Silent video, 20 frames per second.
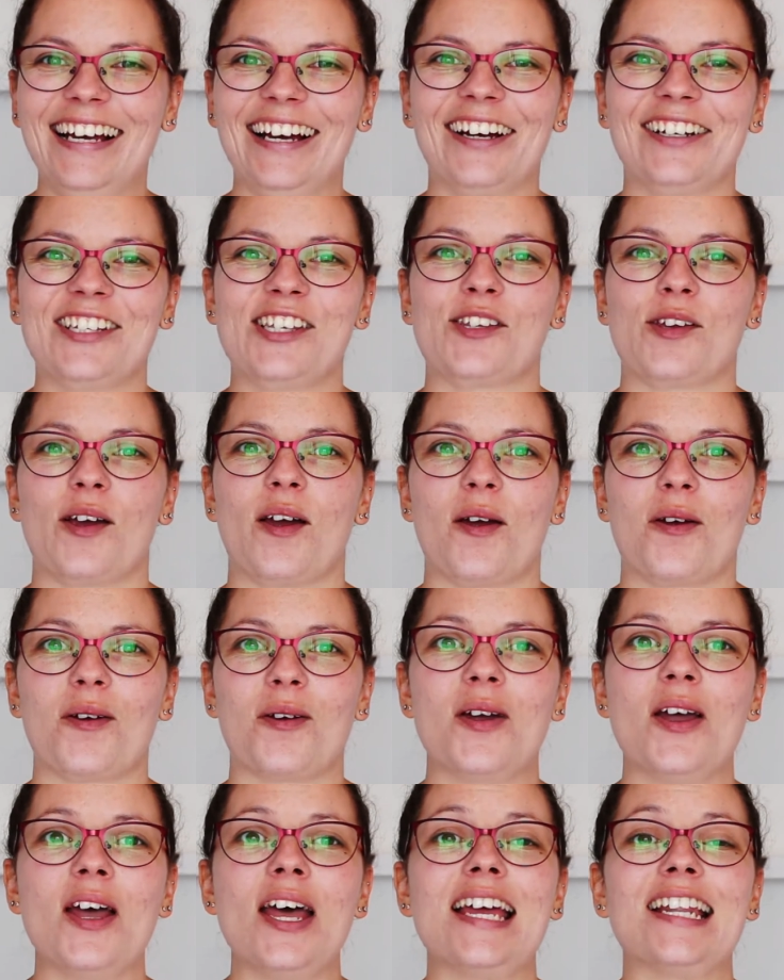
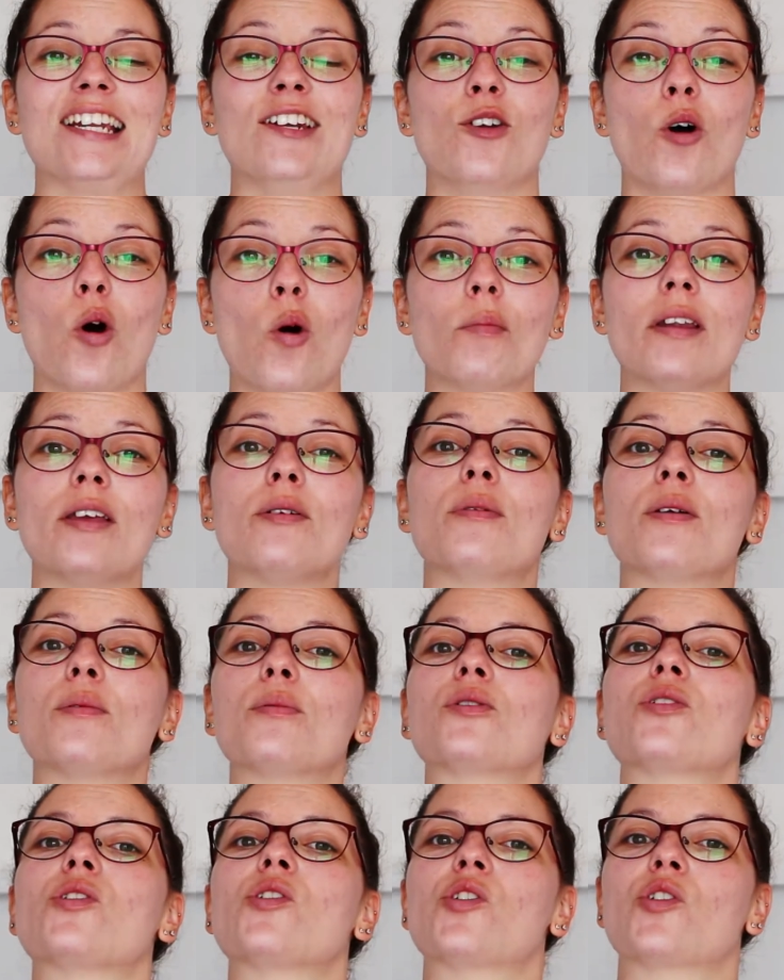So normally we
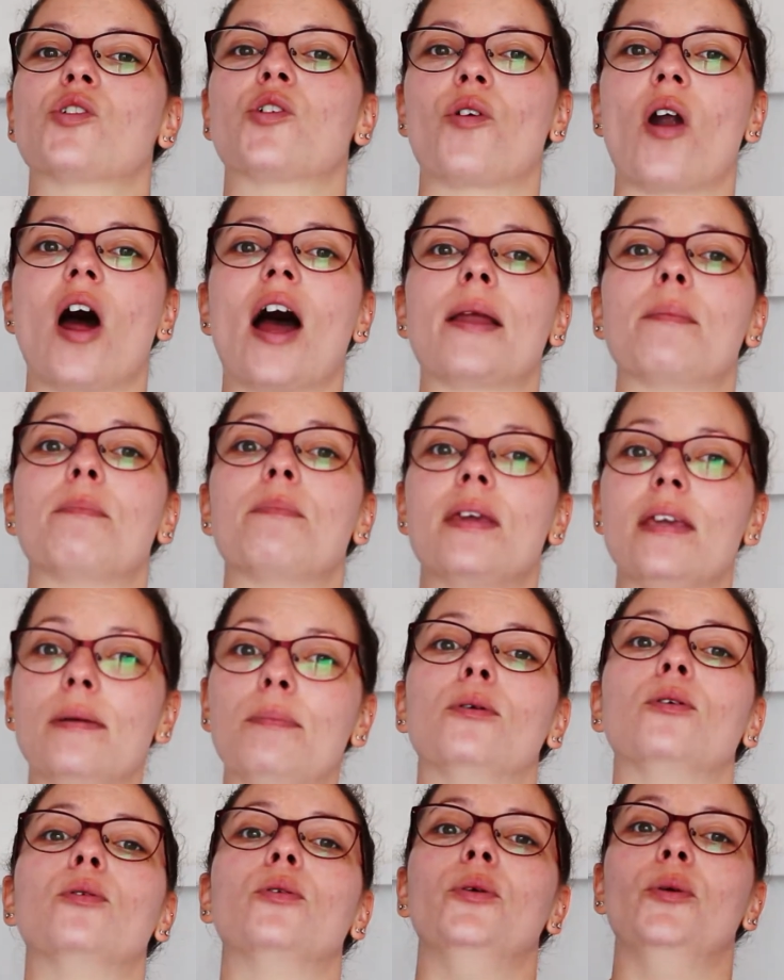will describe
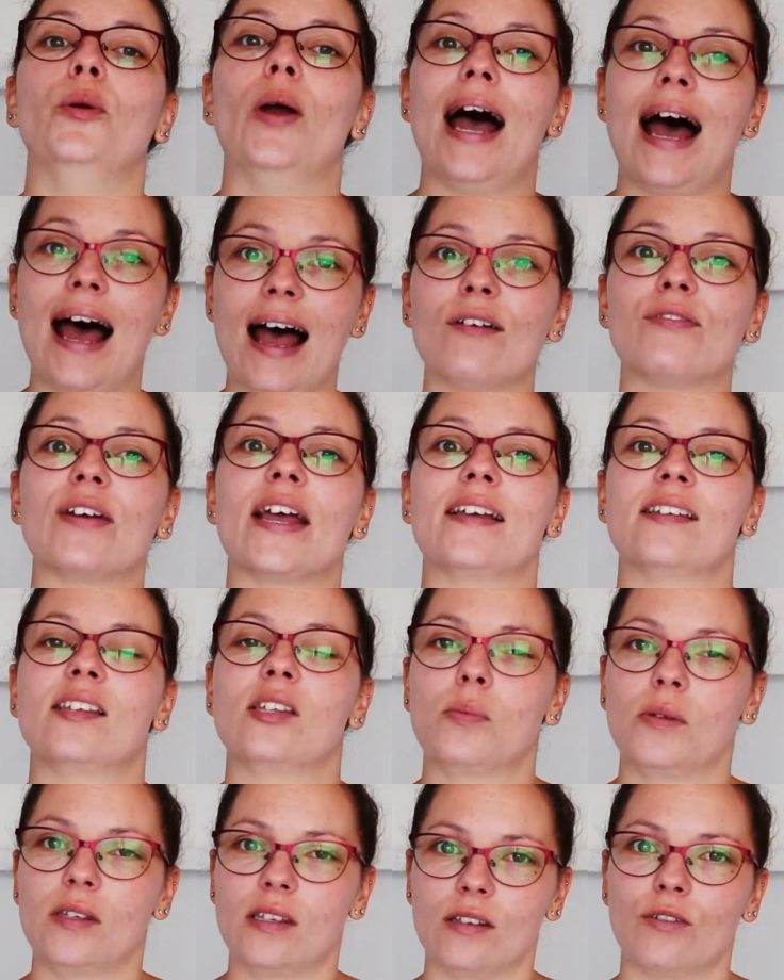people who have a
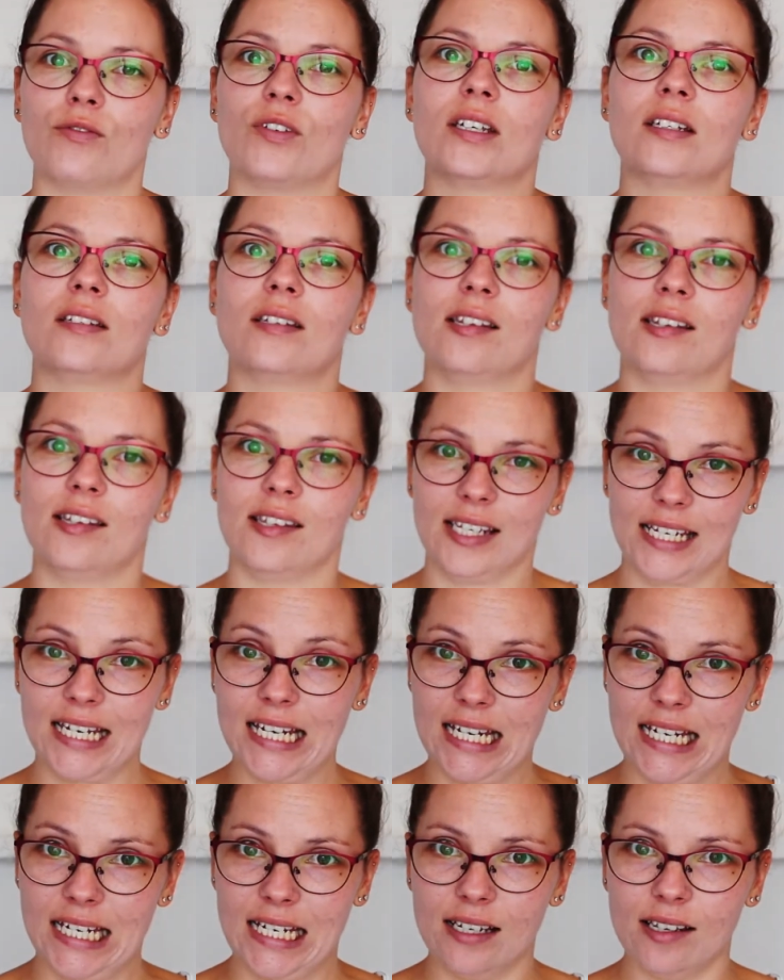specific
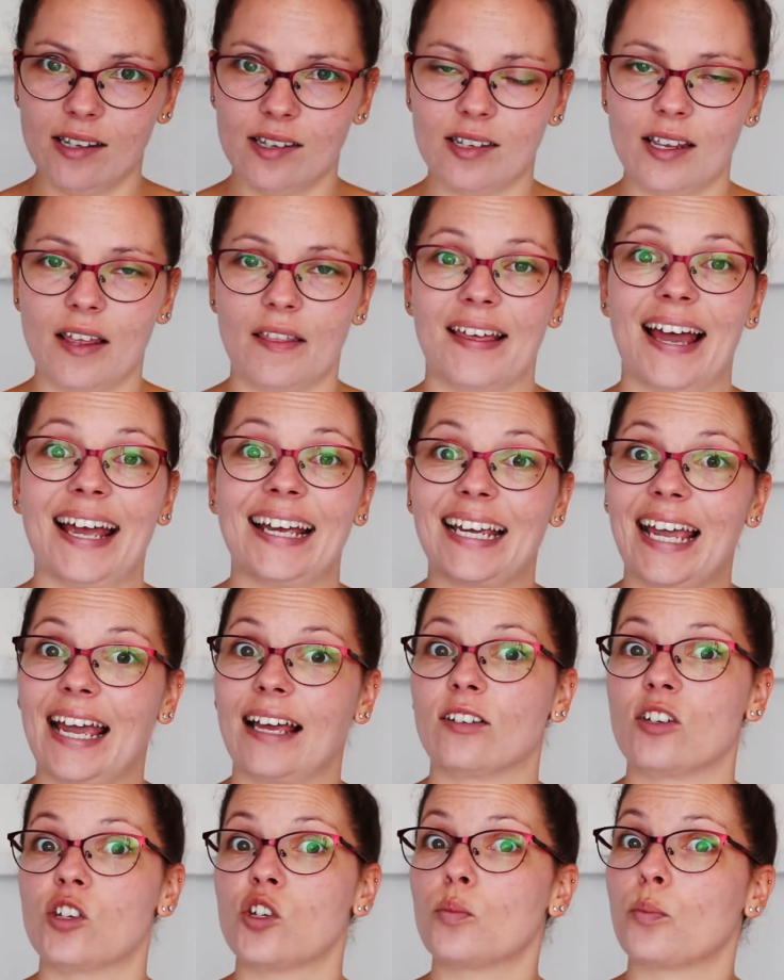disease that
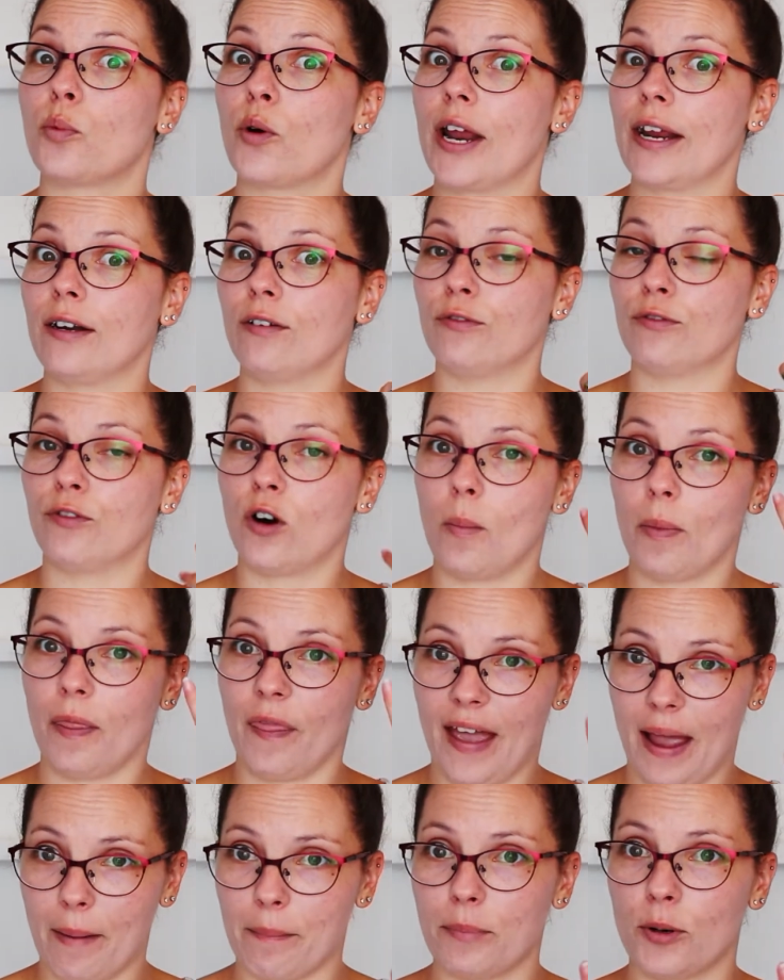can spread from
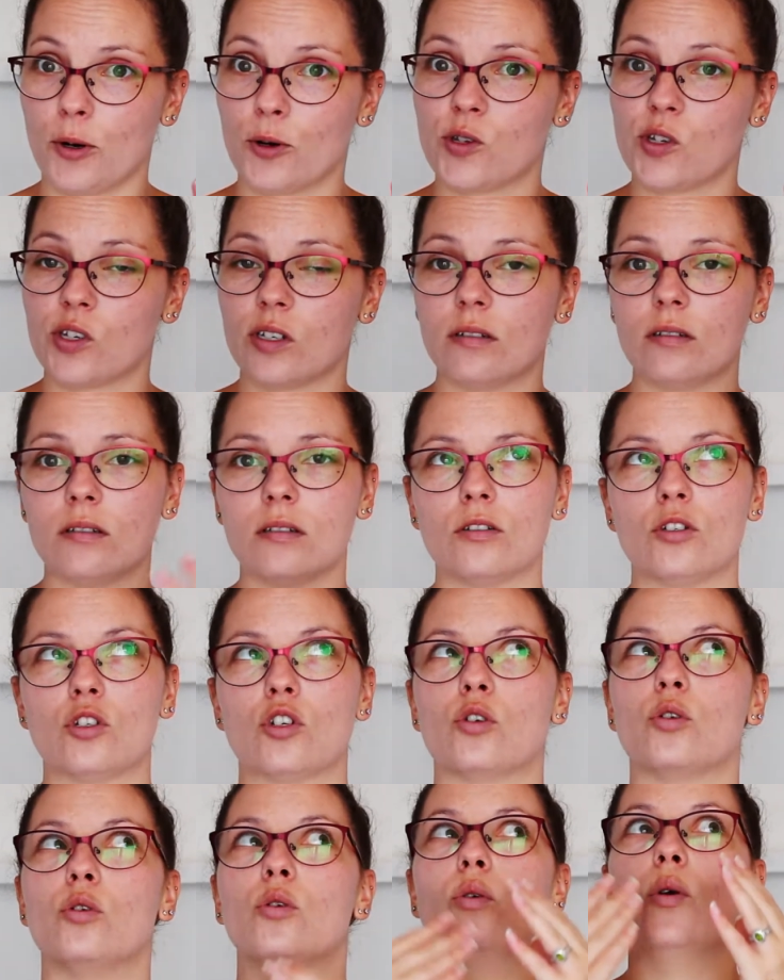that person
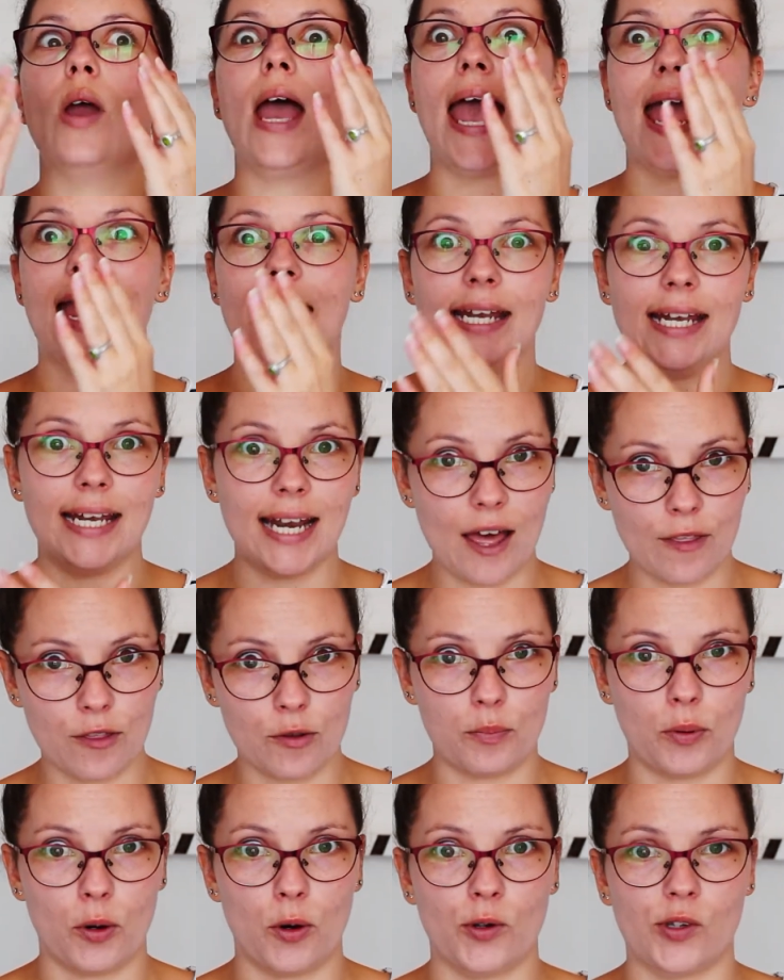to
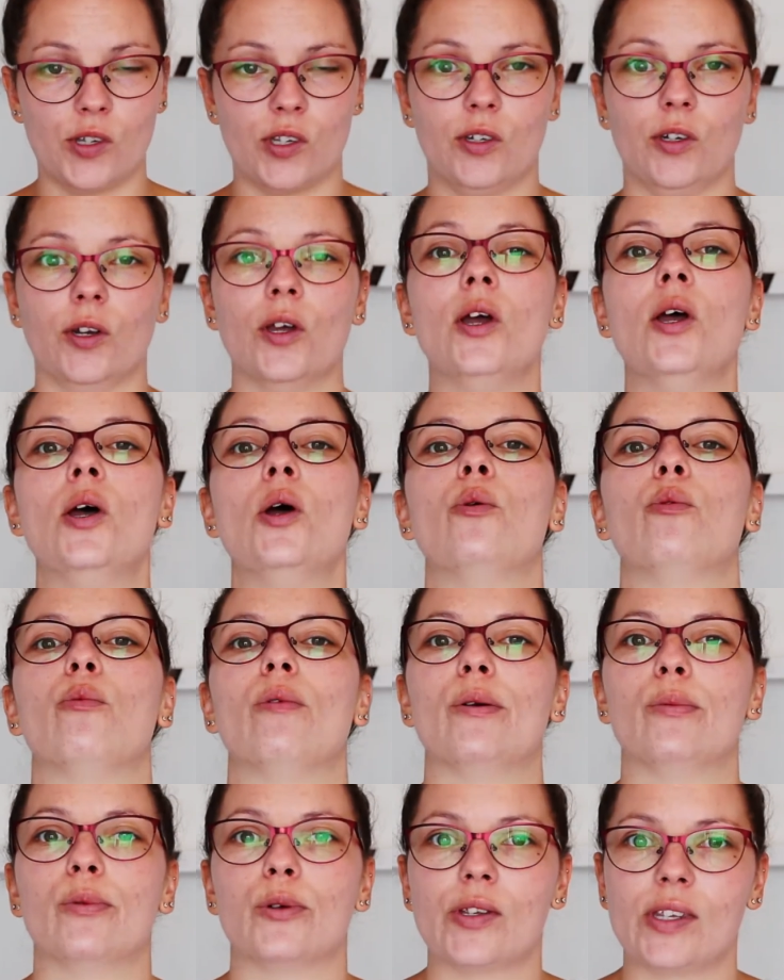another person.
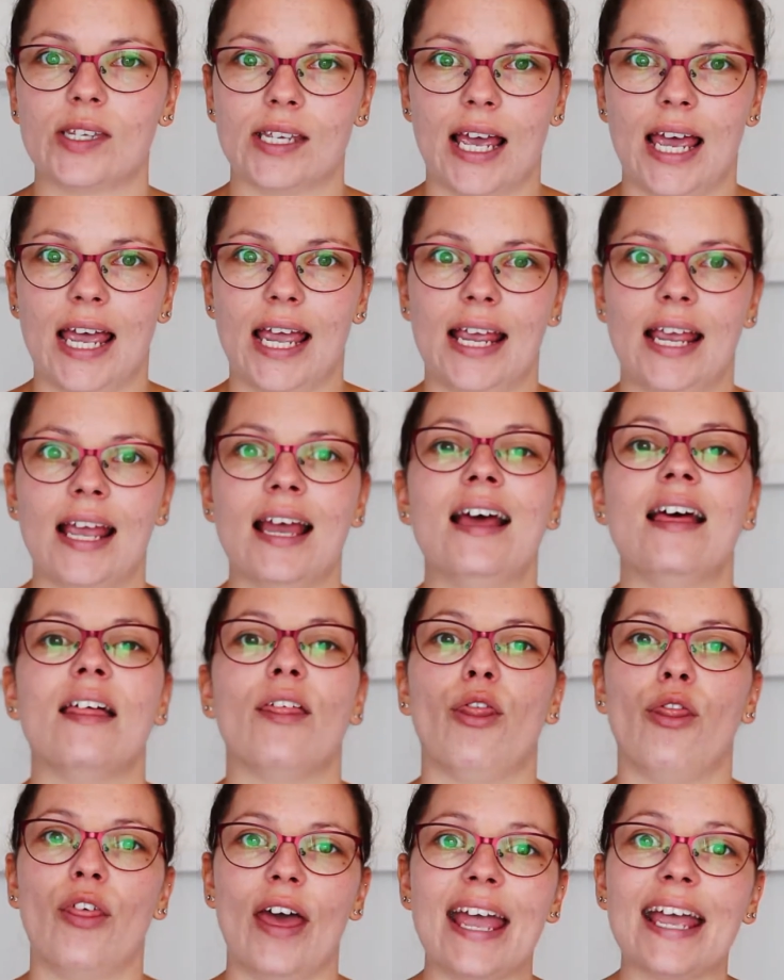We will say
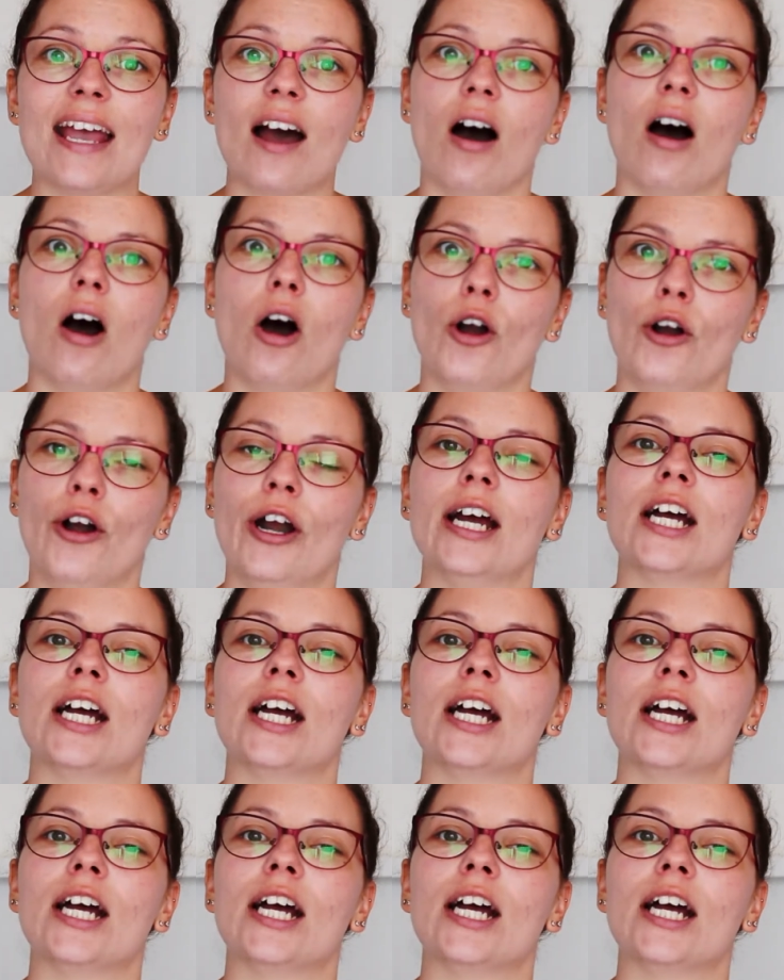they are